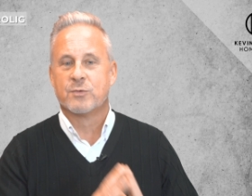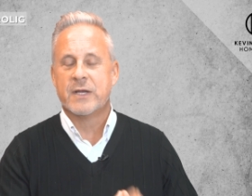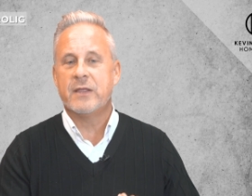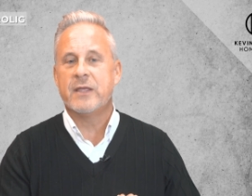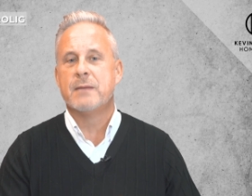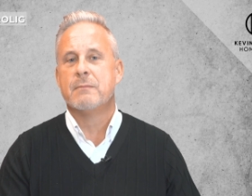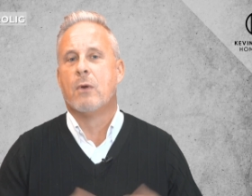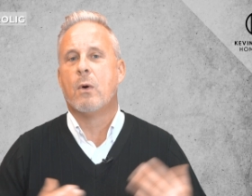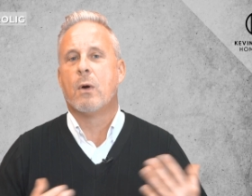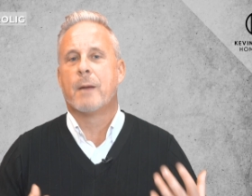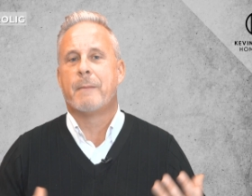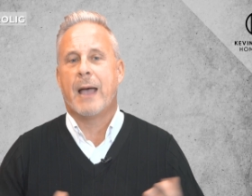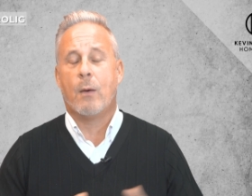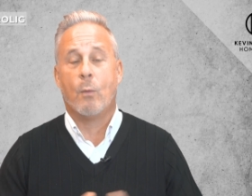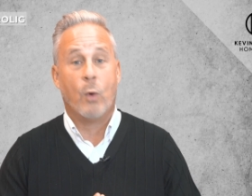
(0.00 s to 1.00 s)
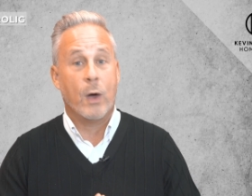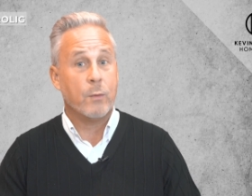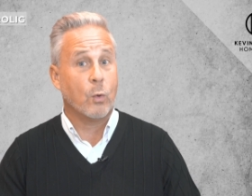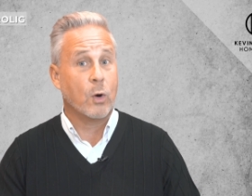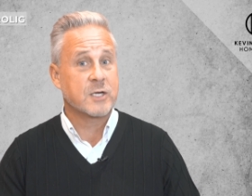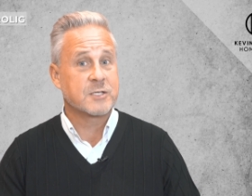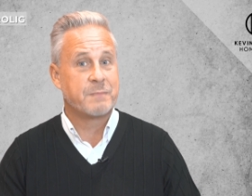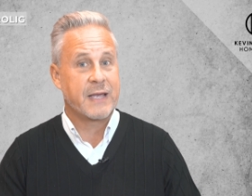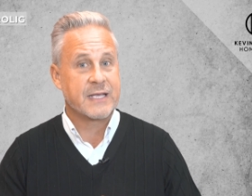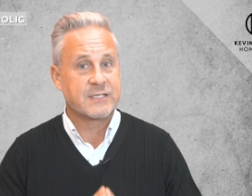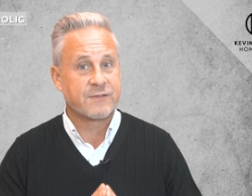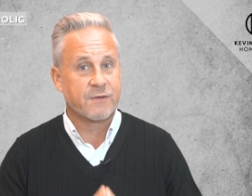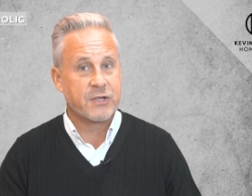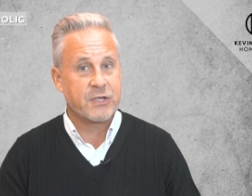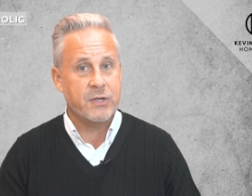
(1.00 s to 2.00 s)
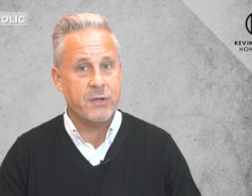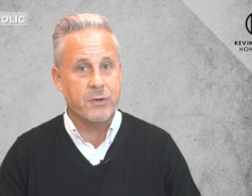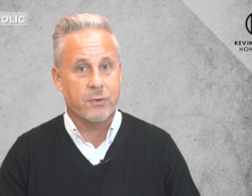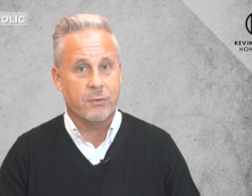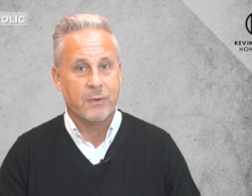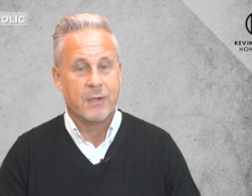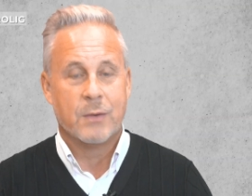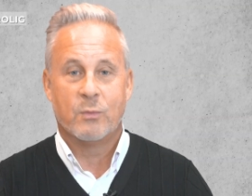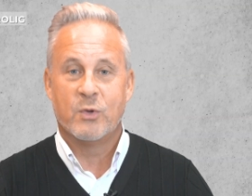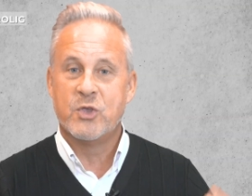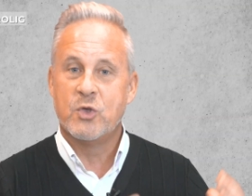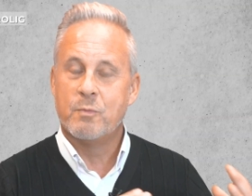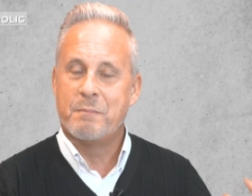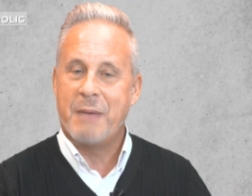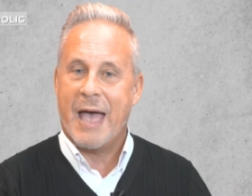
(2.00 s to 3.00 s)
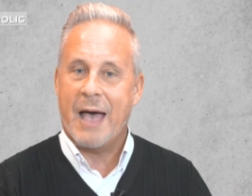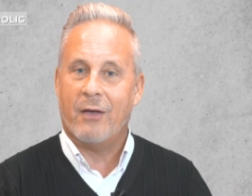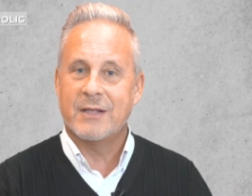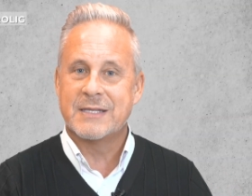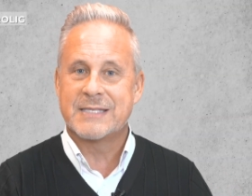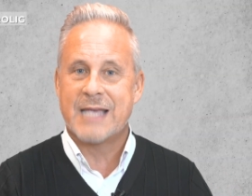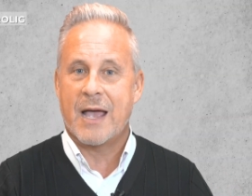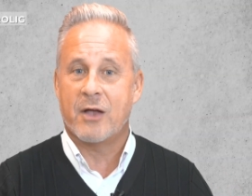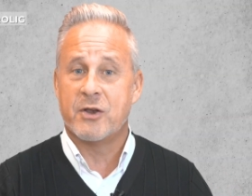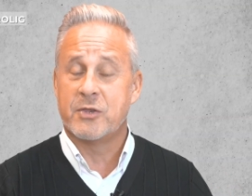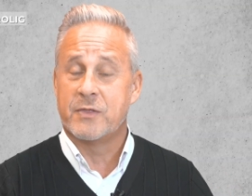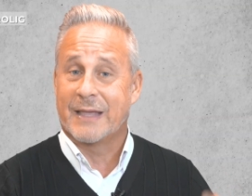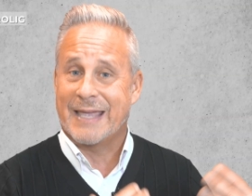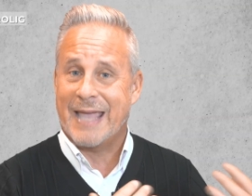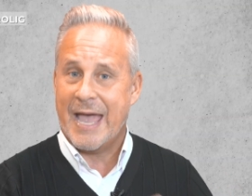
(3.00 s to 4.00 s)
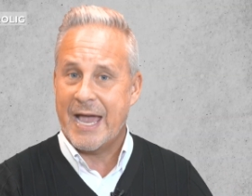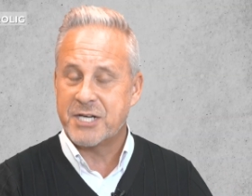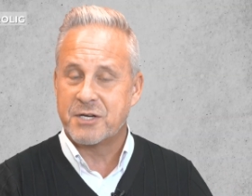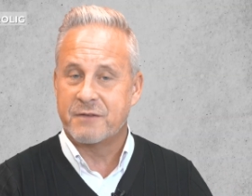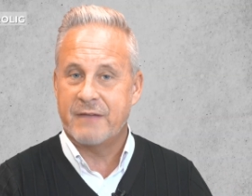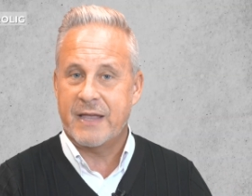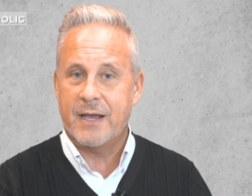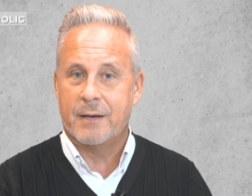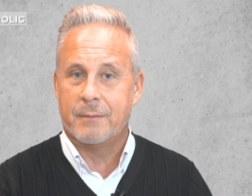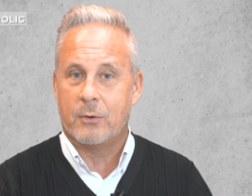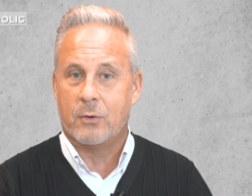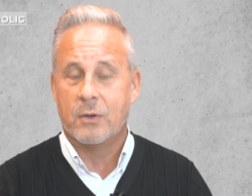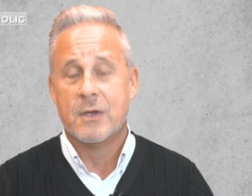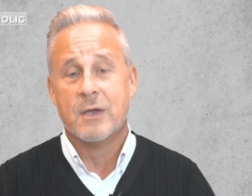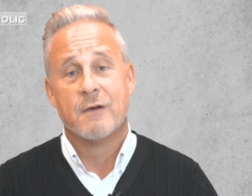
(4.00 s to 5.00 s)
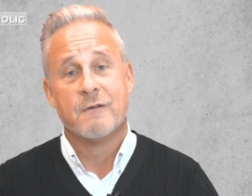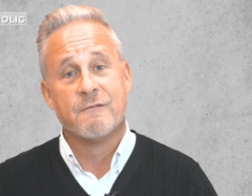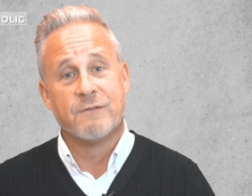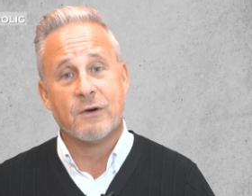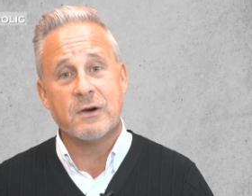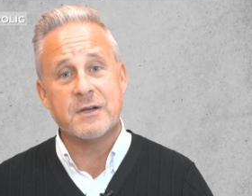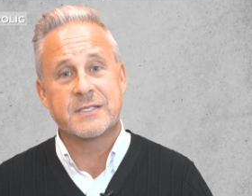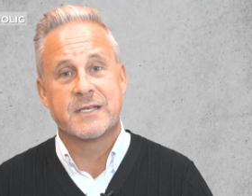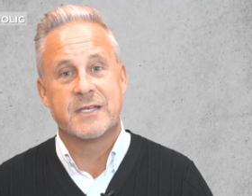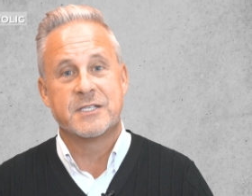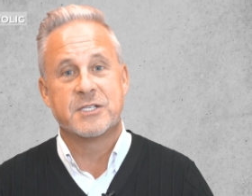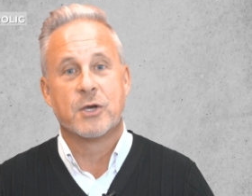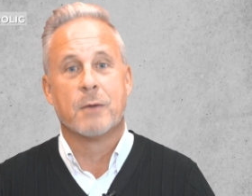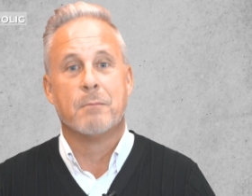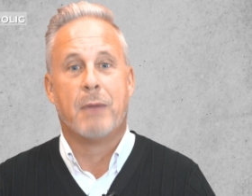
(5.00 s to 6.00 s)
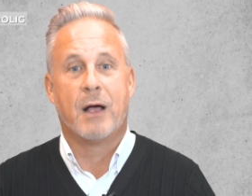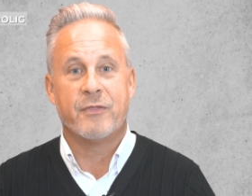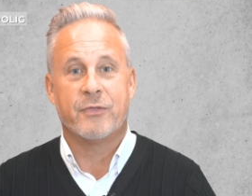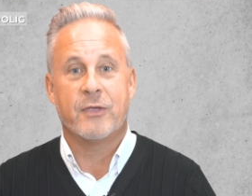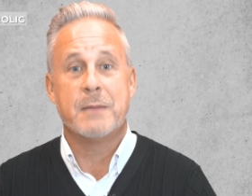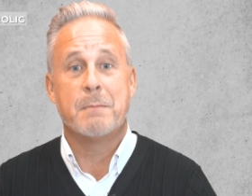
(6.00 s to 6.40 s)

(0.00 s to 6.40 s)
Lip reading: really more about what works best for you when you balance out the cash available versus your monthly